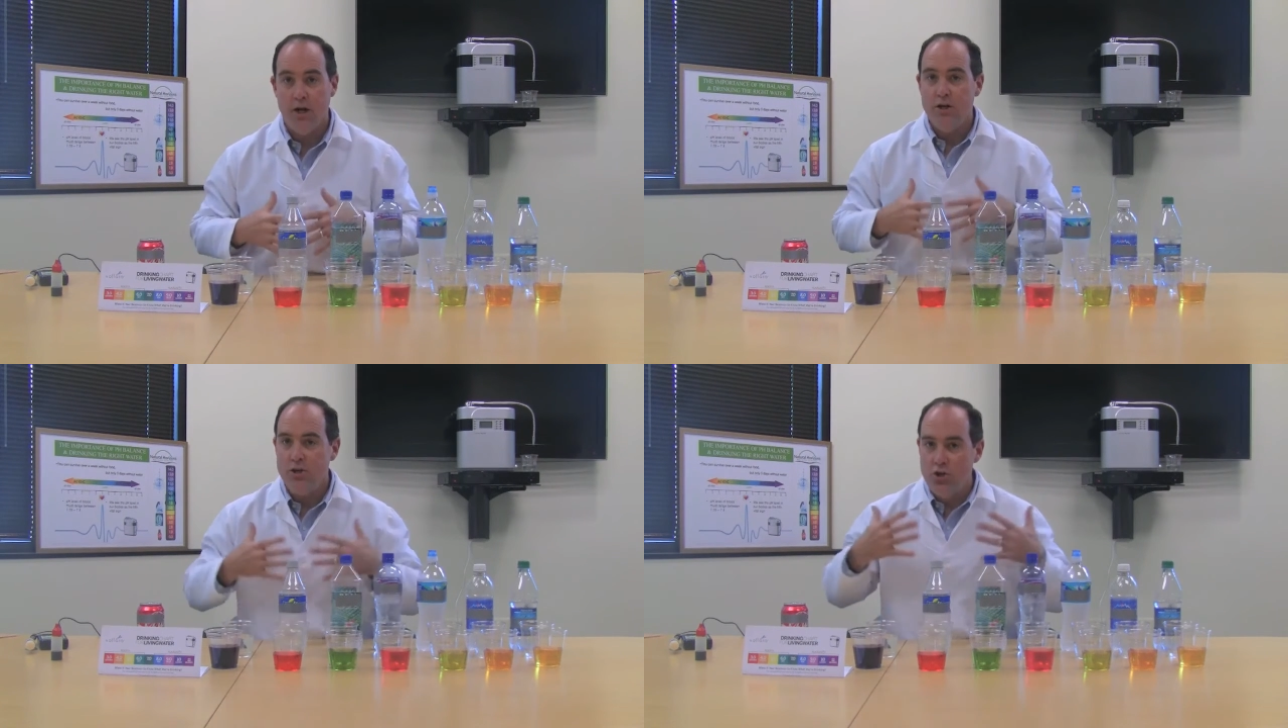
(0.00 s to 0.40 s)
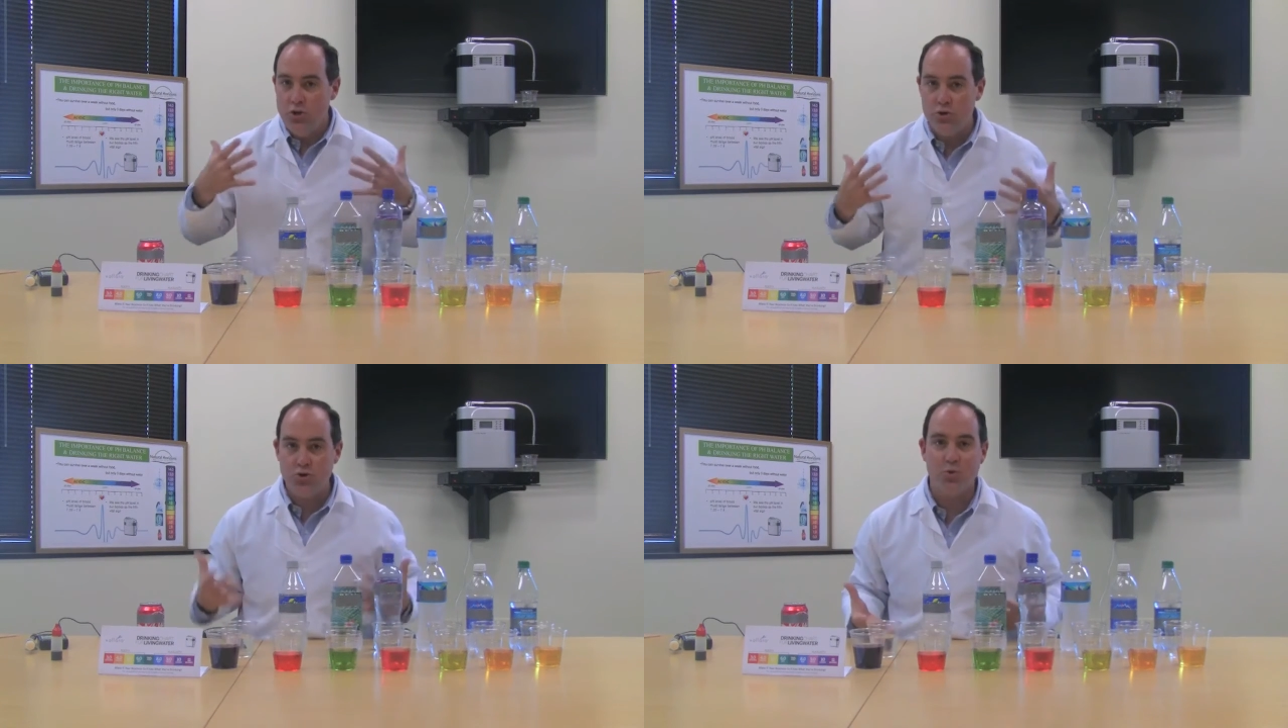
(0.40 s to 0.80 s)

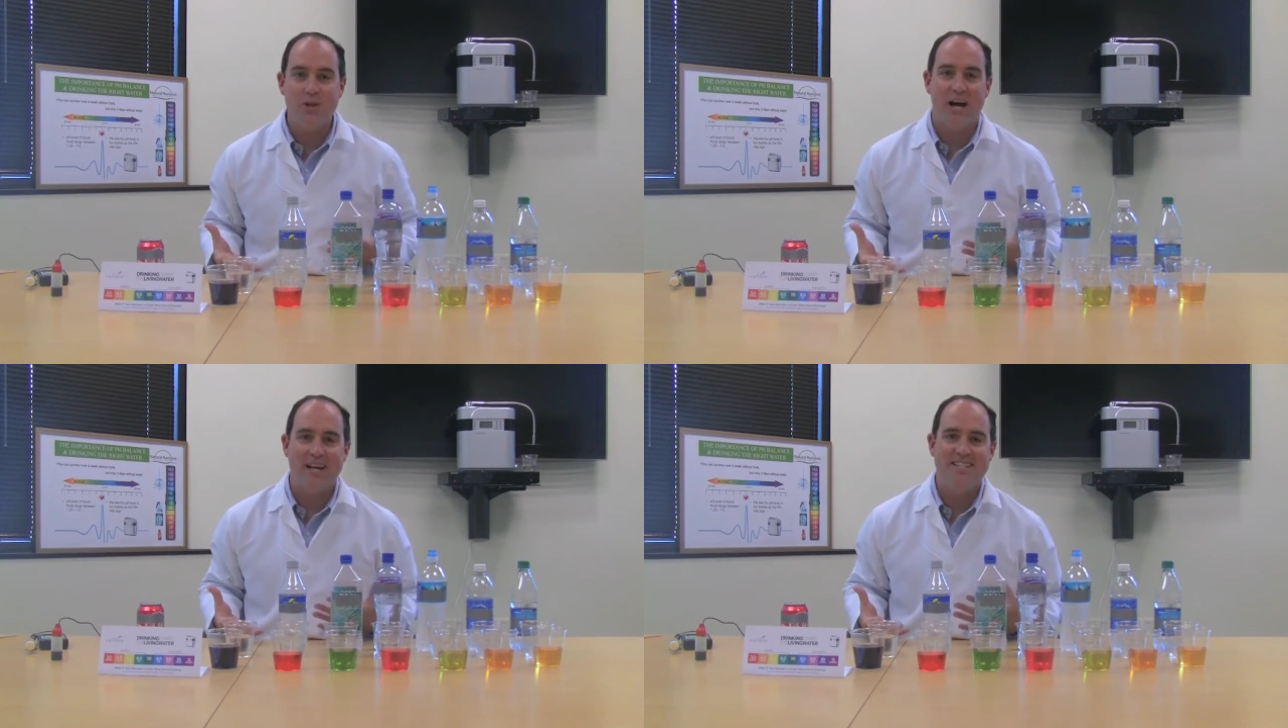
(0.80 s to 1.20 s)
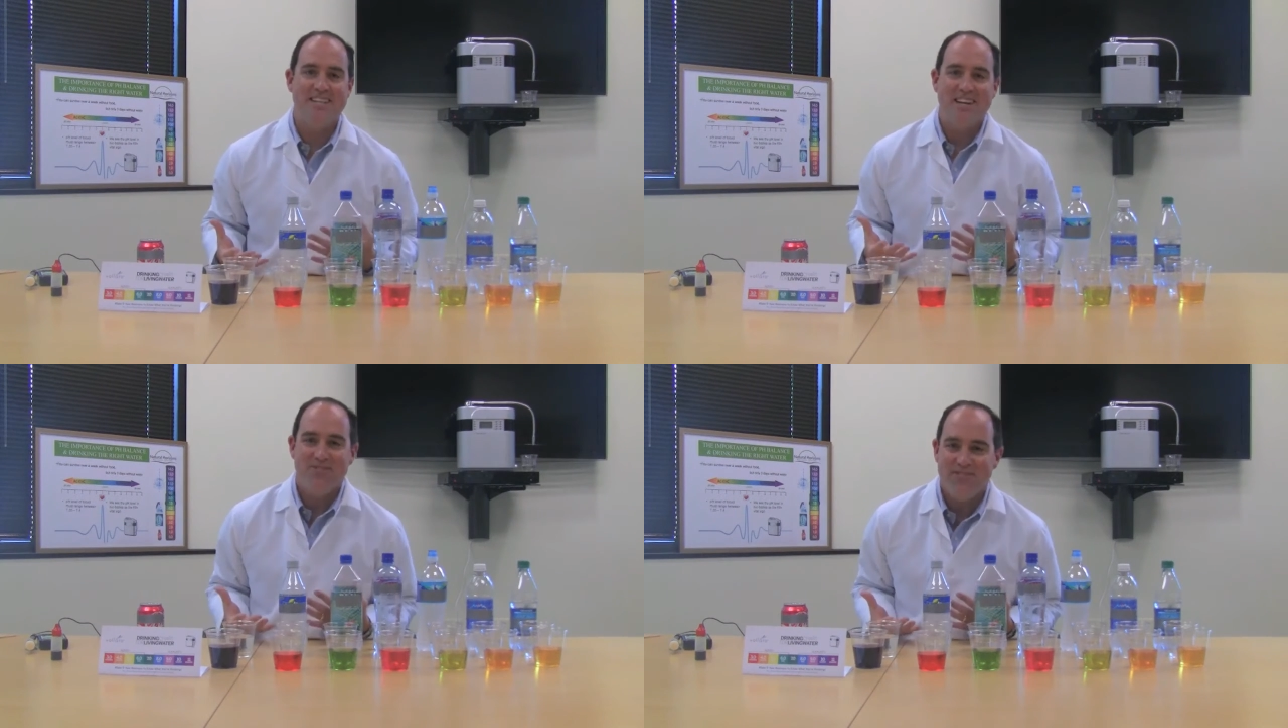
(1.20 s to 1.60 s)

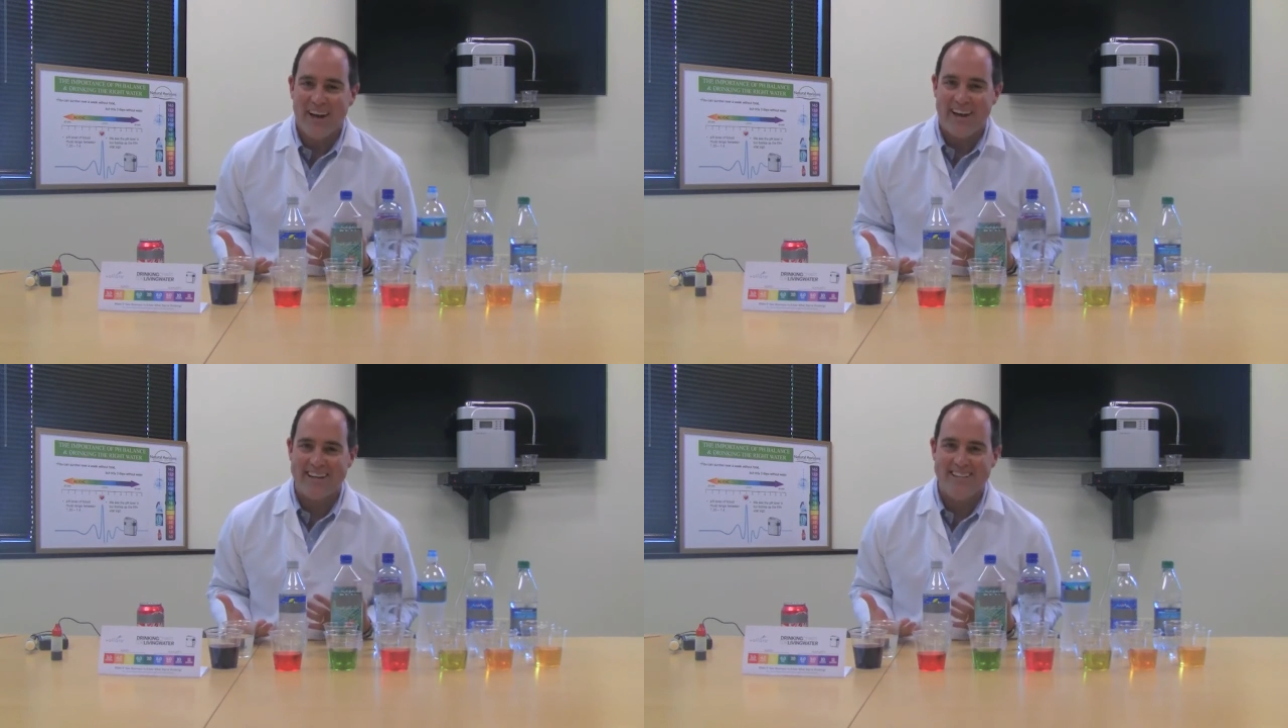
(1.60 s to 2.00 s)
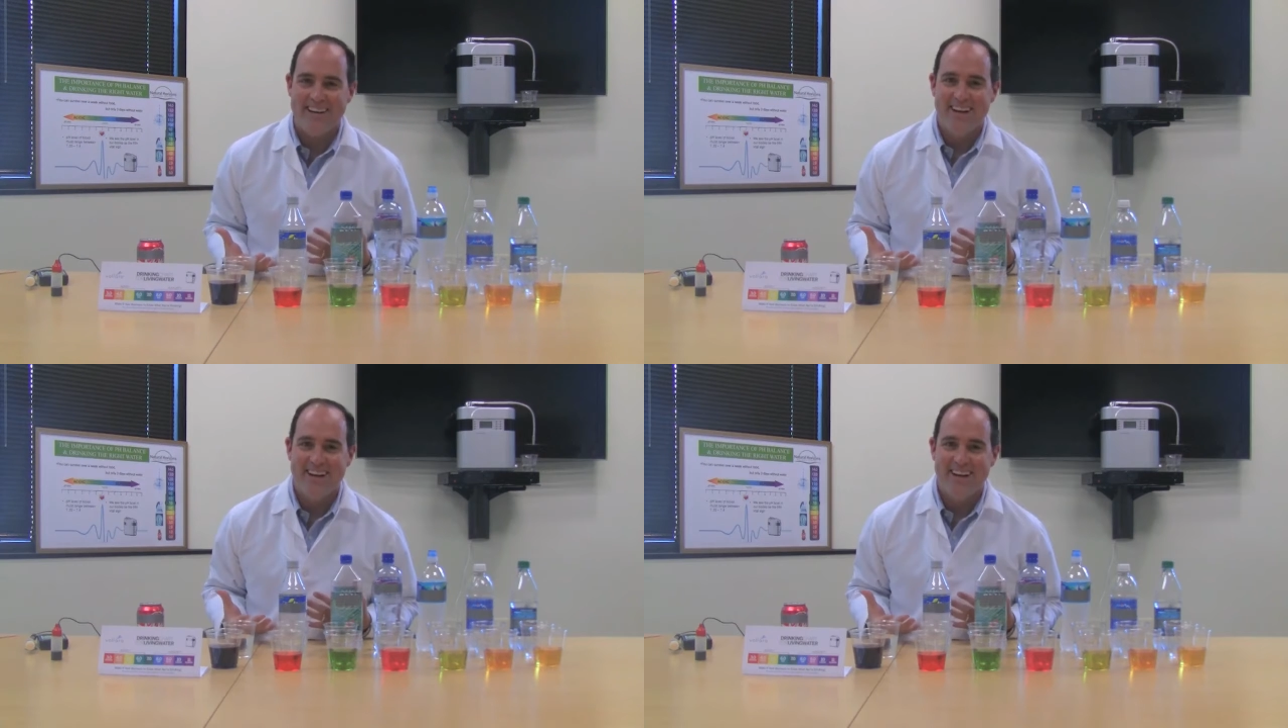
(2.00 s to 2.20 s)
neutralizing effect